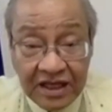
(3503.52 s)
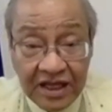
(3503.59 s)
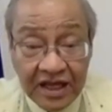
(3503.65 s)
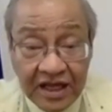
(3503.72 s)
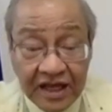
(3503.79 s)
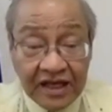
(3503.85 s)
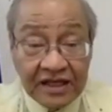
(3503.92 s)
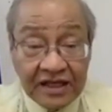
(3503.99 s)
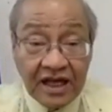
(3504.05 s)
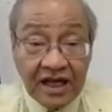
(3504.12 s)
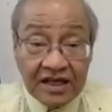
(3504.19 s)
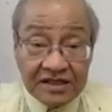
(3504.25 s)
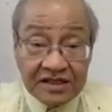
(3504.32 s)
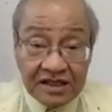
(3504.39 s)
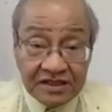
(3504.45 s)
And
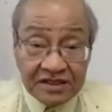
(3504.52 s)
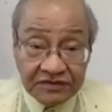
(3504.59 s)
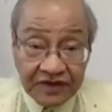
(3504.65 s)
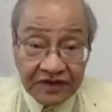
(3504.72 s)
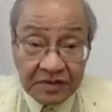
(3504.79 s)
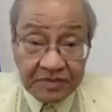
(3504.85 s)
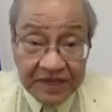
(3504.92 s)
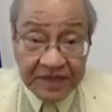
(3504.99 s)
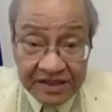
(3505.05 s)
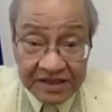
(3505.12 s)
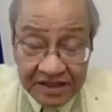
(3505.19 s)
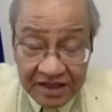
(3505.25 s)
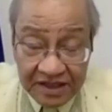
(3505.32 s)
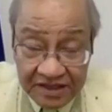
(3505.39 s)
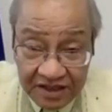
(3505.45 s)
since the Philippines
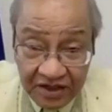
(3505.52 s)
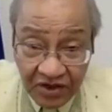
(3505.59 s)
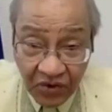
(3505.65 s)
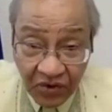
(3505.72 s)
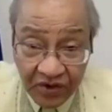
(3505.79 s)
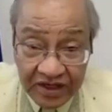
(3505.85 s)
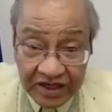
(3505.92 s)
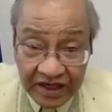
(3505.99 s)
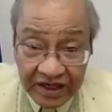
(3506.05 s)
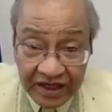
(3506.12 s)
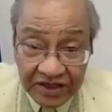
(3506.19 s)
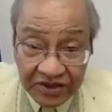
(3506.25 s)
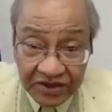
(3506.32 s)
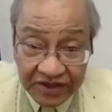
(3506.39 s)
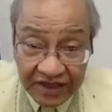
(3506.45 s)
is the
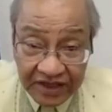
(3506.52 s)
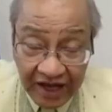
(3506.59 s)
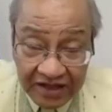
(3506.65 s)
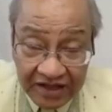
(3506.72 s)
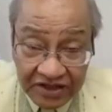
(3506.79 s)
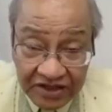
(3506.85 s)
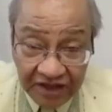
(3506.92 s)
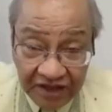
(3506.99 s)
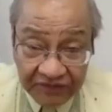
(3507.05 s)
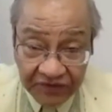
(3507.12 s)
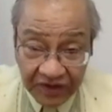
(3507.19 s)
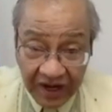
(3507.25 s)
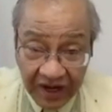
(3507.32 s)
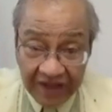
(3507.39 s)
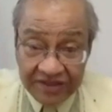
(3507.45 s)
coordinator in ASEAN for
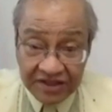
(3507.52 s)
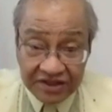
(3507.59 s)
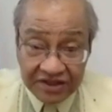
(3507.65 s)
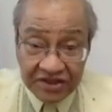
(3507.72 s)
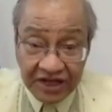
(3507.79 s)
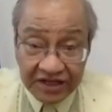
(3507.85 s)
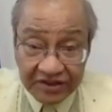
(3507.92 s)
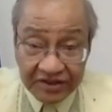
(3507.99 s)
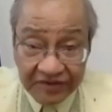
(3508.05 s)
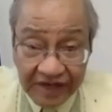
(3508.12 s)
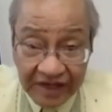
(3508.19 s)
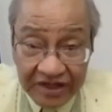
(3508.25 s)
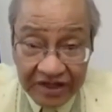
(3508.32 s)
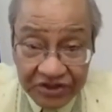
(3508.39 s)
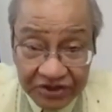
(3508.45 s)
ASEAN-China
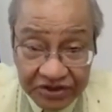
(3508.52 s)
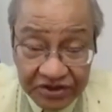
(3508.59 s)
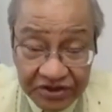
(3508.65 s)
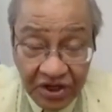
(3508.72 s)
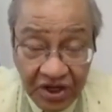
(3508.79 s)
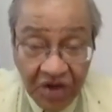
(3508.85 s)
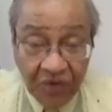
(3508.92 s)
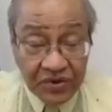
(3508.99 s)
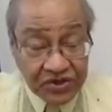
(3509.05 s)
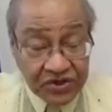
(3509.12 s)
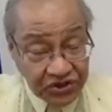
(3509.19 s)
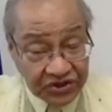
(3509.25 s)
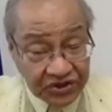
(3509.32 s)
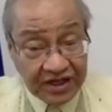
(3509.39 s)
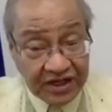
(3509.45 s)
relations, we
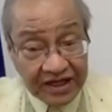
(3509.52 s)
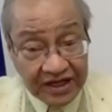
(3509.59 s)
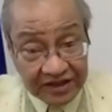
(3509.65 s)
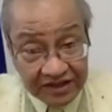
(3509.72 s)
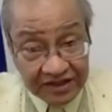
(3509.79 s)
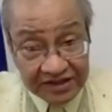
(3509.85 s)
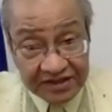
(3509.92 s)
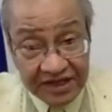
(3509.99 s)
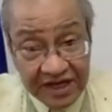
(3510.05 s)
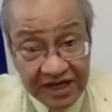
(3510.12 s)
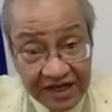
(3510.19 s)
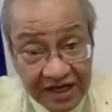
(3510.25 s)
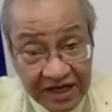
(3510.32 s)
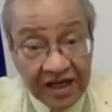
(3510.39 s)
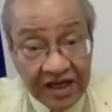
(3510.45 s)
certainly had a stake
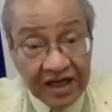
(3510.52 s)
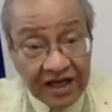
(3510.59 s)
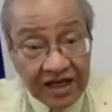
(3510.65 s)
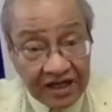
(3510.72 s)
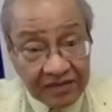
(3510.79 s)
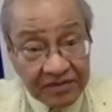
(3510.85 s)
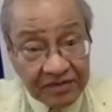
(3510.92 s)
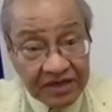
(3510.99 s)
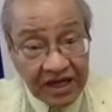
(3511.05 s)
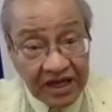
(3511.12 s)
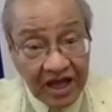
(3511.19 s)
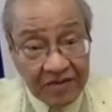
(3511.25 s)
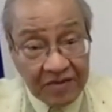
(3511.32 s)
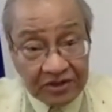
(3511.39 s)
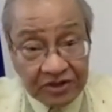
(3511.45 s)
in being
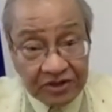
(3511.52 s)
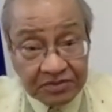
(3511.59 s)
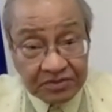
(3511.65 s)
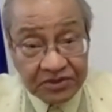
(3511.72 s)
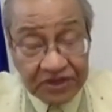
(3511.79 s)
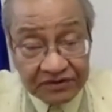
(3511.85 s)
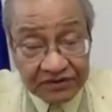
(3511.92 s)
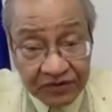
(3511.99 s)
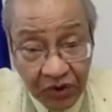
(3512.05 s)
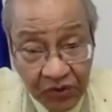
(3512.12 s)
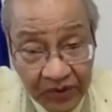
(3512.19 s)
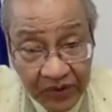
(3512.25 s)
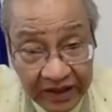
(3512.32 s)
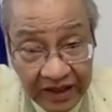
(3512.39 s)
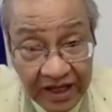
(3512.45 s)
able to push it
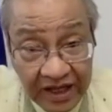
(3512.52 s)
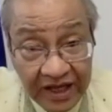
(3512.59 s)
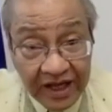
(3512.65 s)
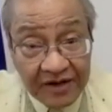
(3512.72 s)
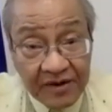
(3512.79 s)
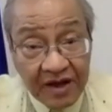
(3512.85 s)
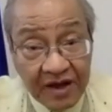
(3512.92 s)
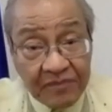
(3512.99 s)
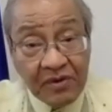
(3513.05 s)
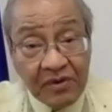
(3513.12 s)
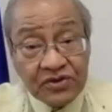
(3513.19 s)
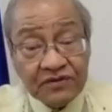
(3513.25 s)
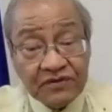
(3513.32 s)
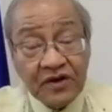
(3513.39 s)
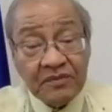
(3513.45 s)
forward. And most
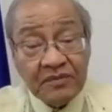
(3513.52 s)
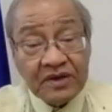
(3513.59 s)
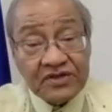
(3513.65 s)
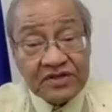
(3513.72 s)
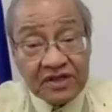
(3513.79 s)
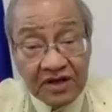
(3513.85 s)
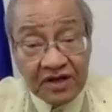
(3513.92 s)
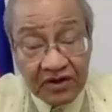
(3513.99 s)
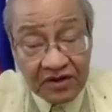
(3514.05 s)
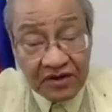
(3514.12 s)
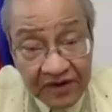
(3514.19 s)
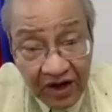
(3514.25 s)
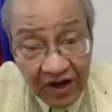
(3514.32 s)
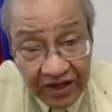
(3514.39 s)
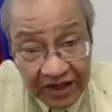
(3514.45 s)
of all, because the code of
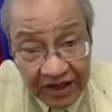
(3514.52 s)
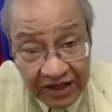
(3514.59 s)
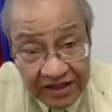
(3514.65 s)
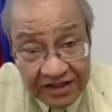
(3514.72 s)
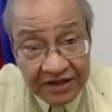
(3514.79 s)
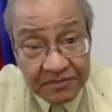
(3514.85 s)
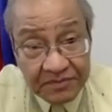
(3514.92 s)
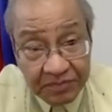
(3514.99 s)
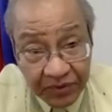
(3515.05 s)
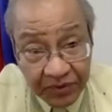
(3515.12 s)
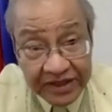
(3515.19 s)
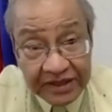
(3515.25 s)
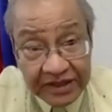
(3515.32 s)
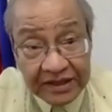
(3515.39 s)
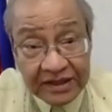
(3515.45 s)
conduct is an important